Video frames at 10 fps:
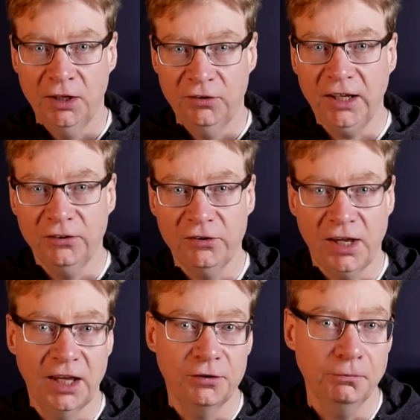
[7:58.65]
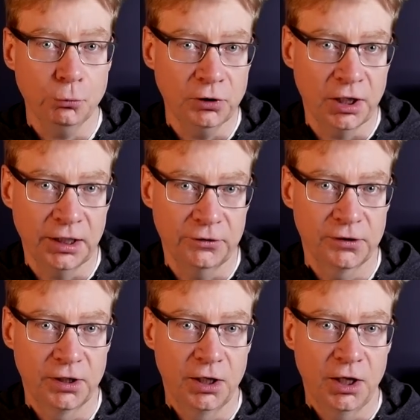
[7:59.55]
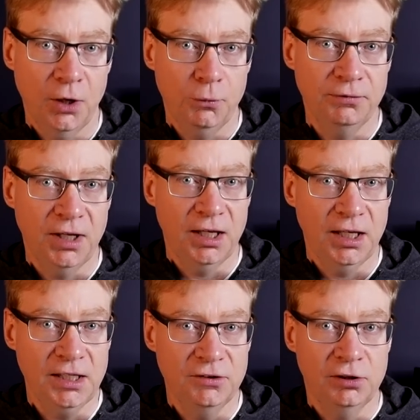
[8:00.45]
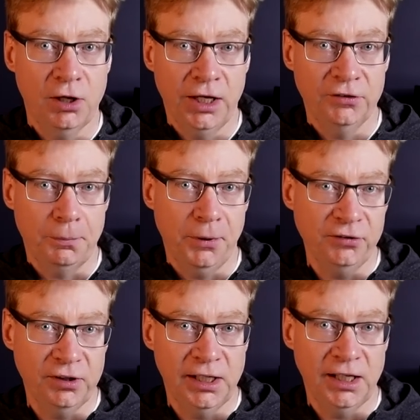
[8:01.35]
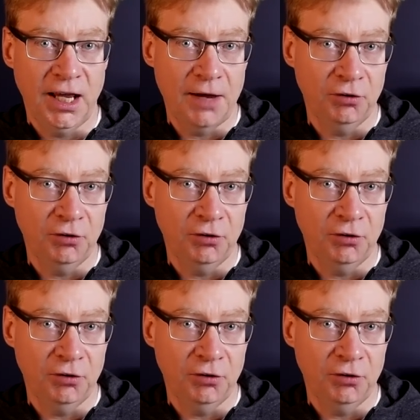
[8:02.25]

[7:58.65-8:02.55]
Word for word: Texas has four lines, with each line supposedly